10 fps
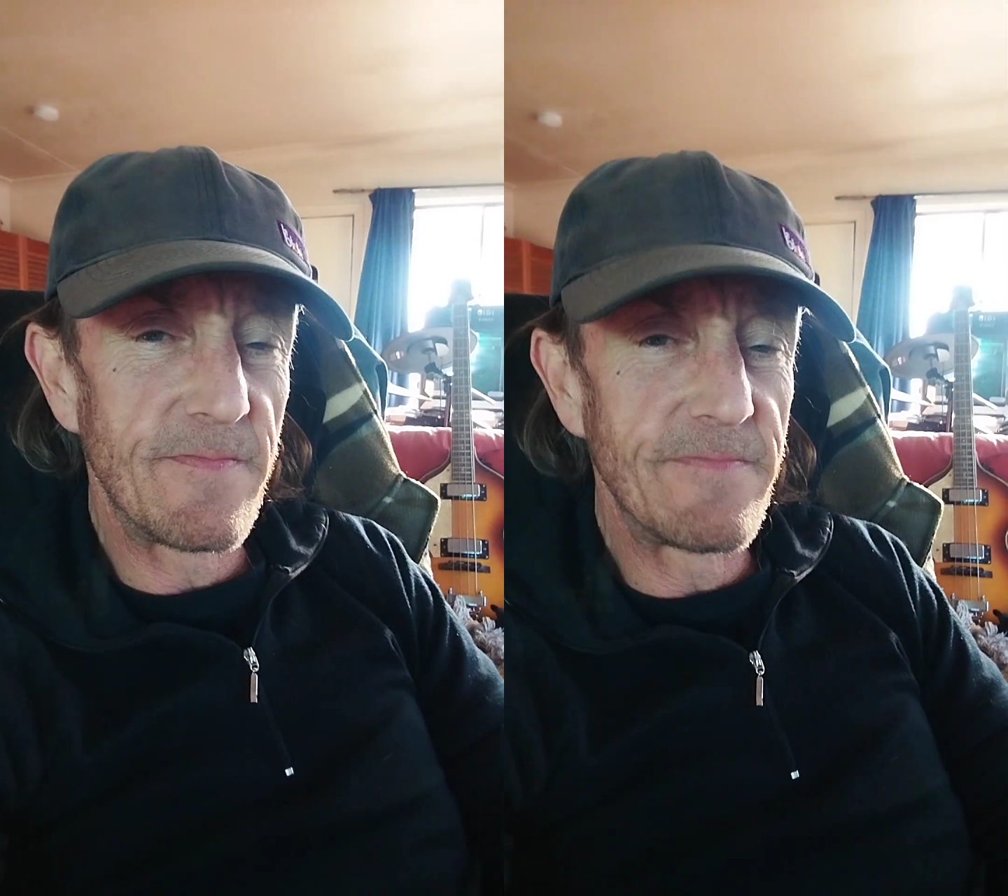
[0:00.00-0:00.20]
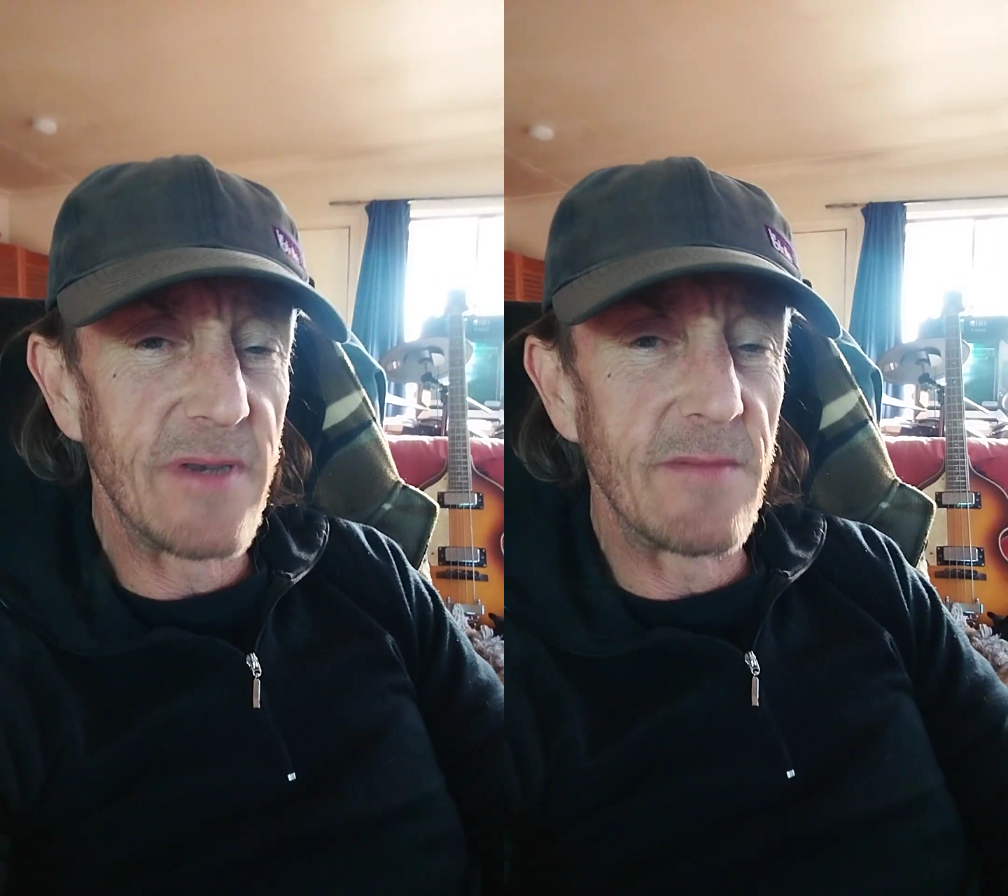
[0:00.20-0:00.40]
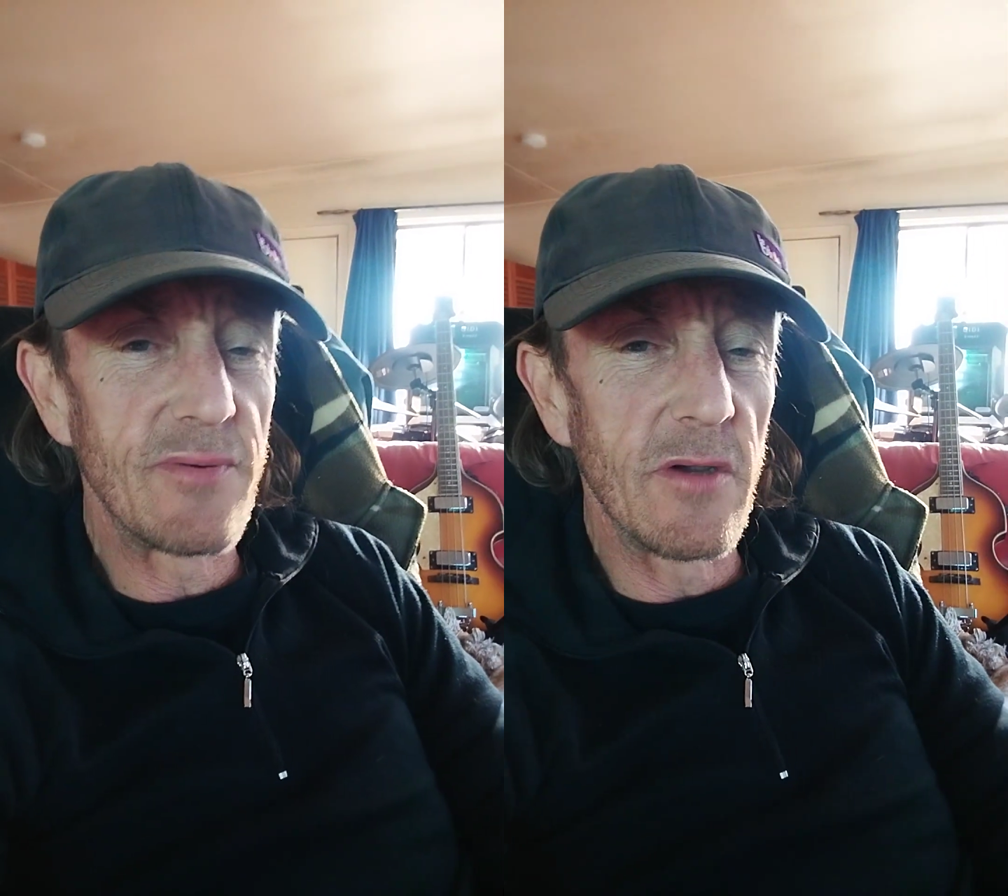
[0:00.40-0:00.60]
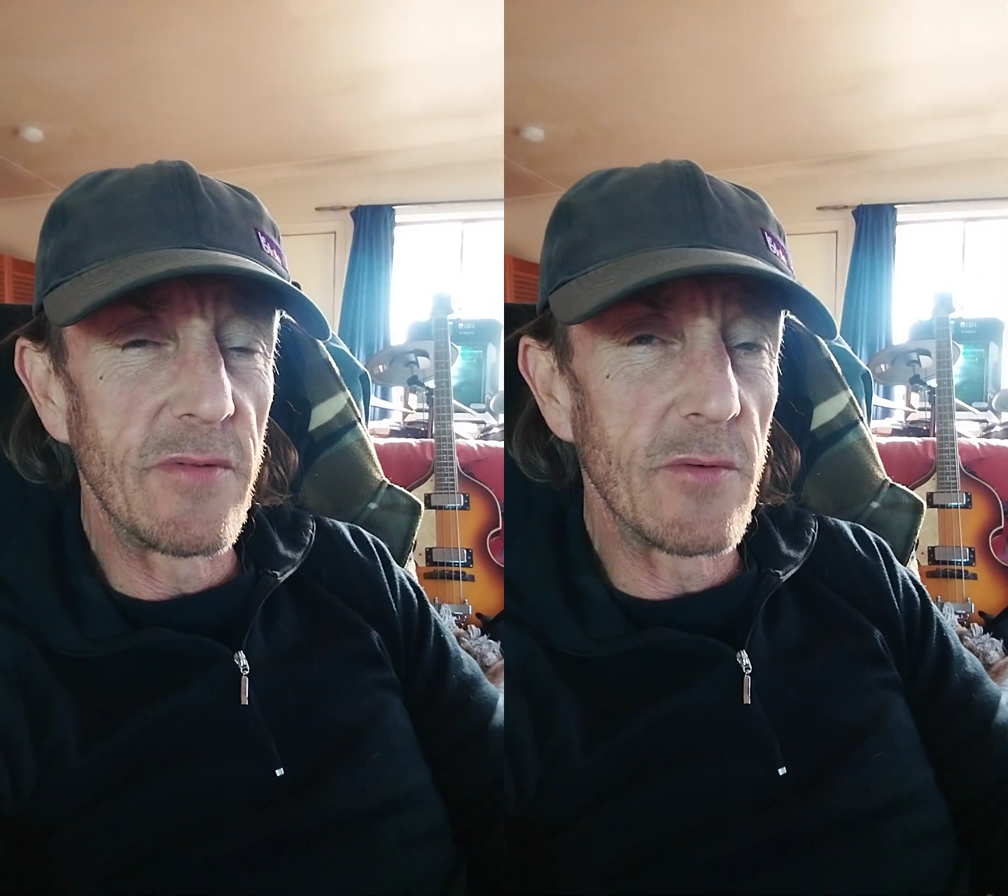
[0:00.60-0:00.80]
been proven to